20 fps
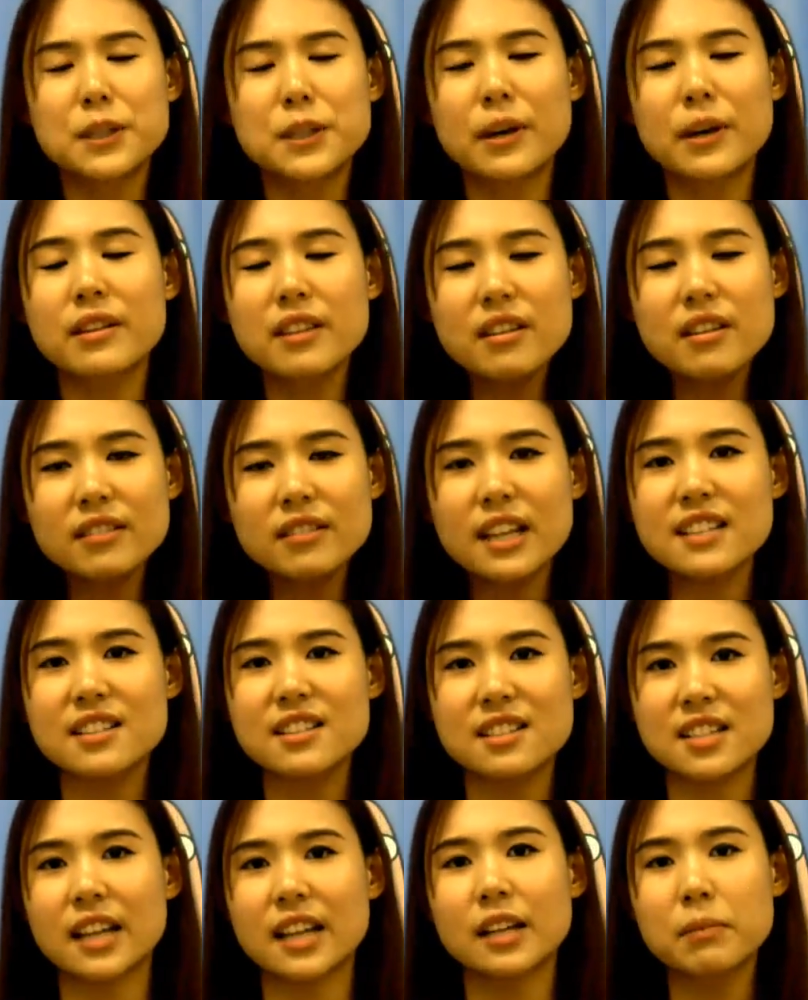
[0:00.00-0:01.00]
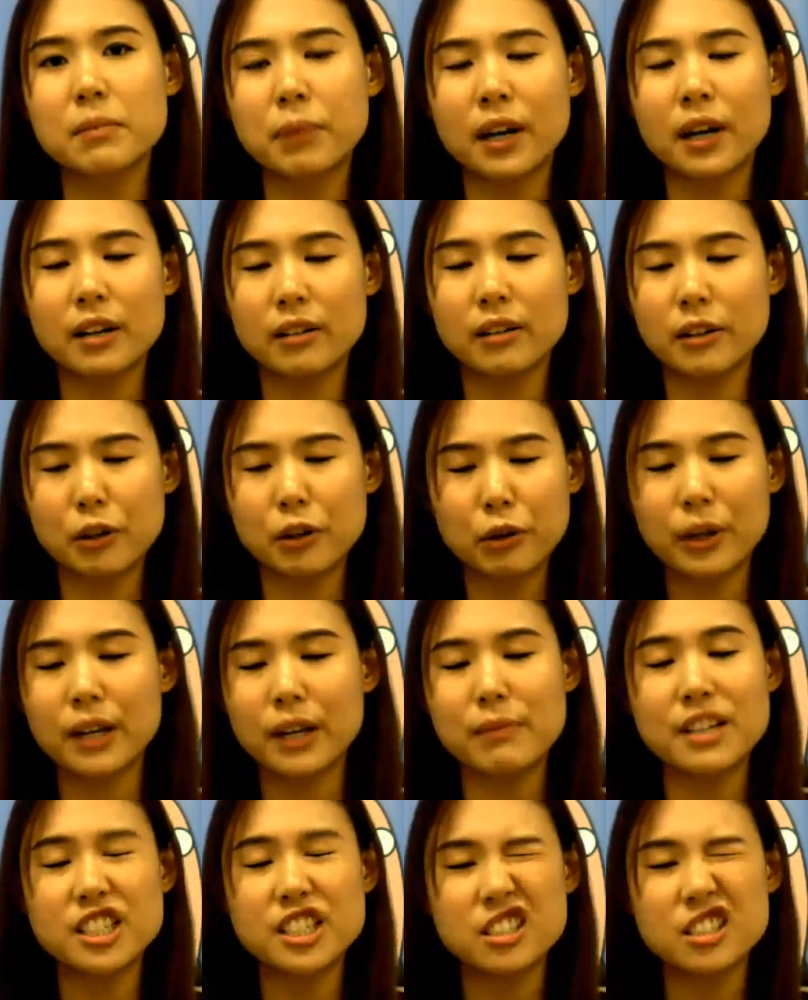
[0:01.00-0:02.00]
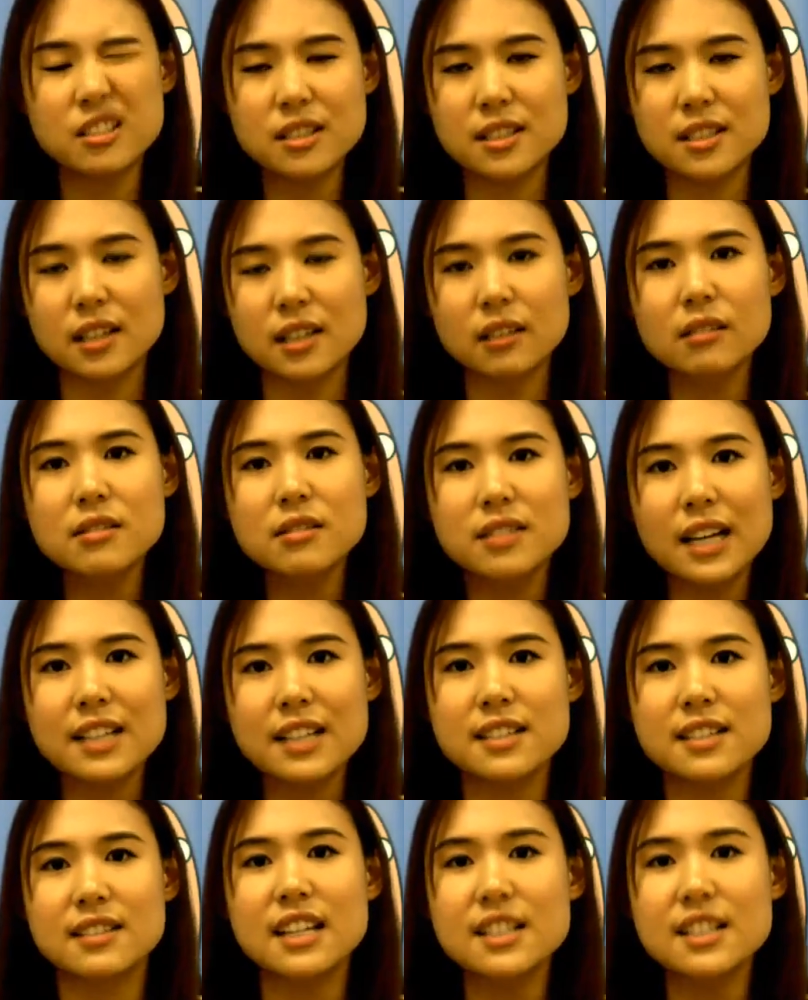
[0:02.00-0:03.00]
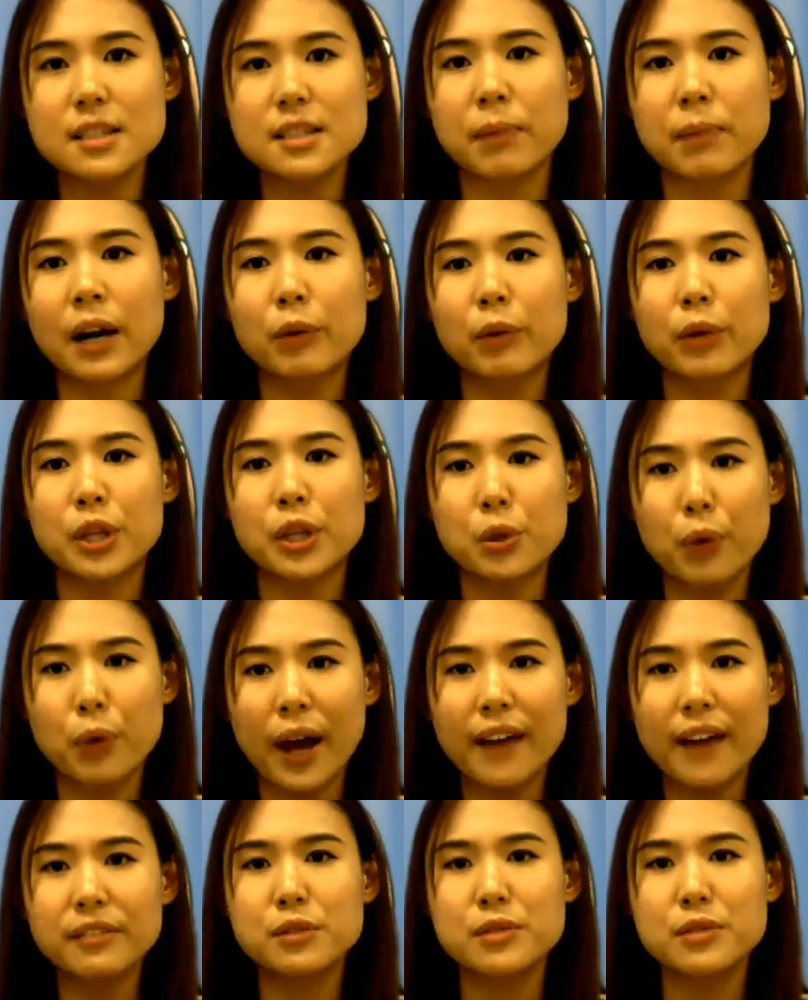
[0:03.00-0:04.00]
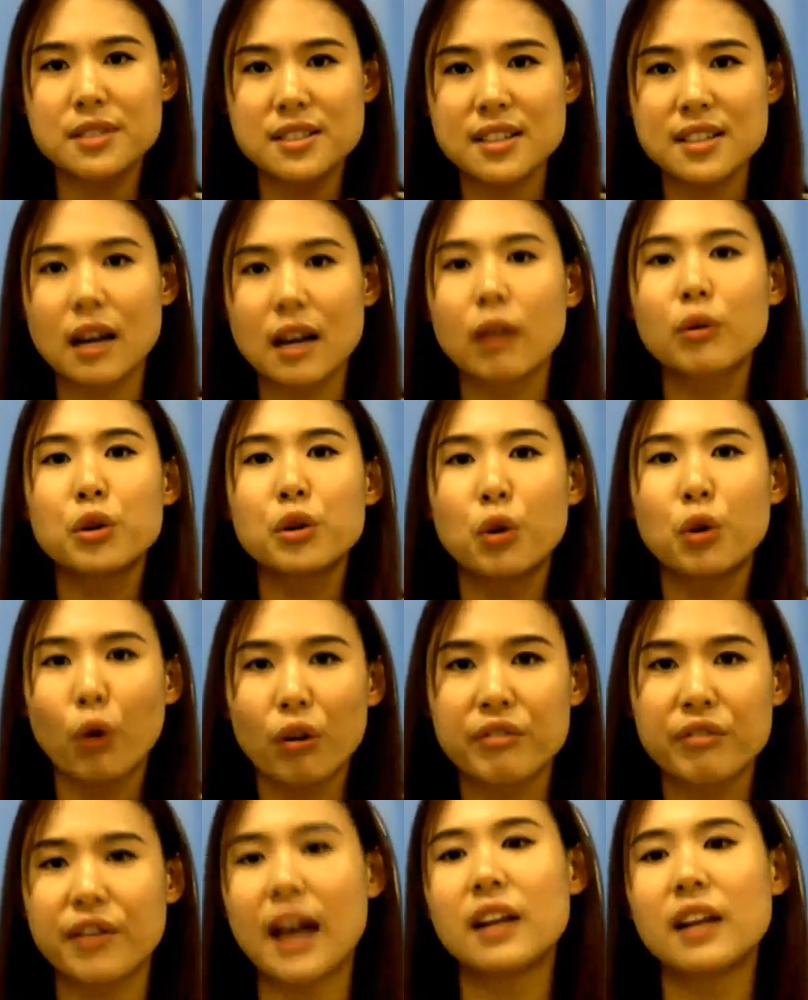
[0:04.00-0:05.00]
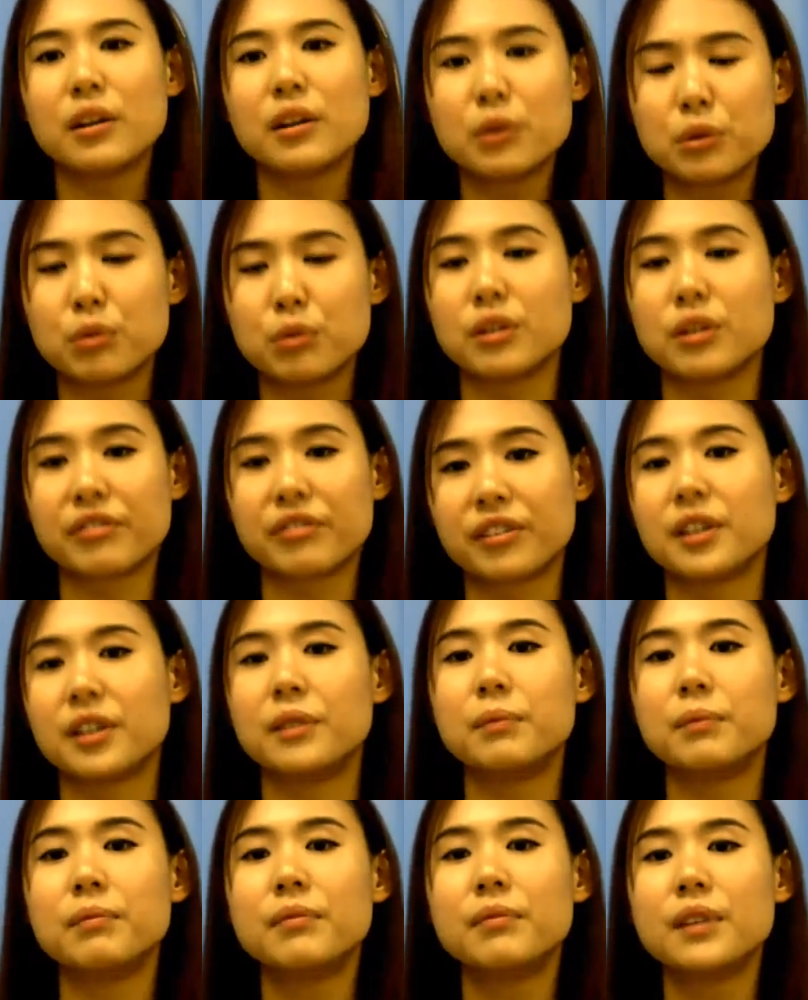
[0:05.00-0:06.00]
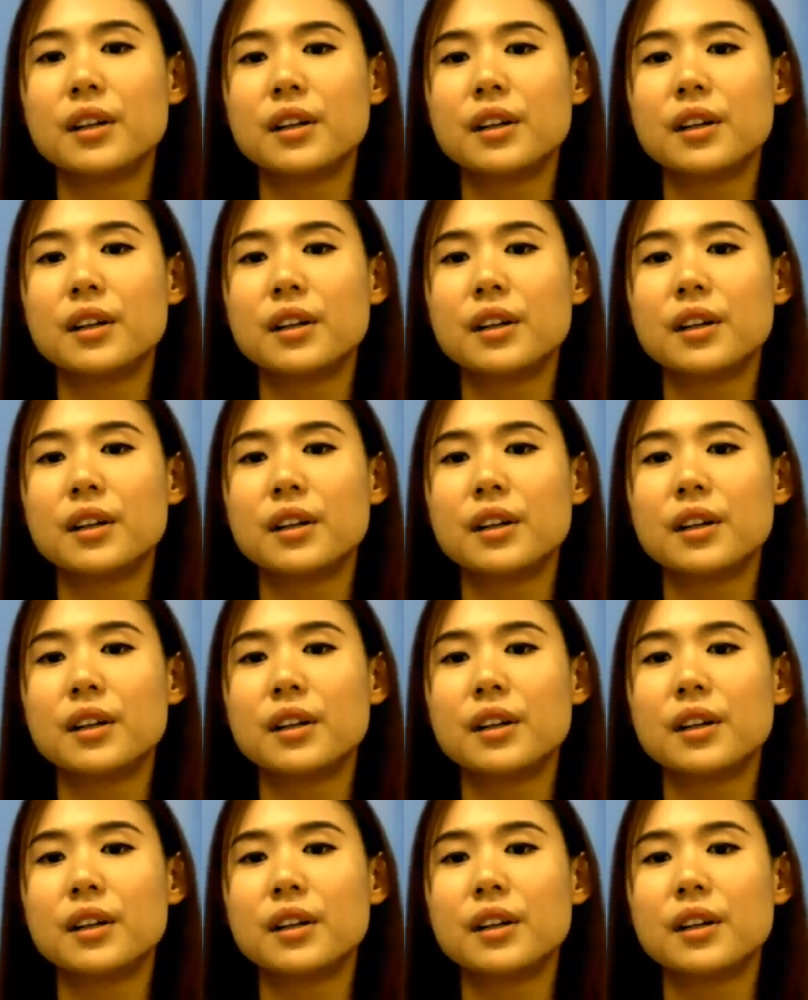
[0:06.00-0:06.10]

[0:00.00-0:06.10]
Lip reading: So I think that's the second part. When I mentioned sales, that's the part where you have to sell your value to the firm.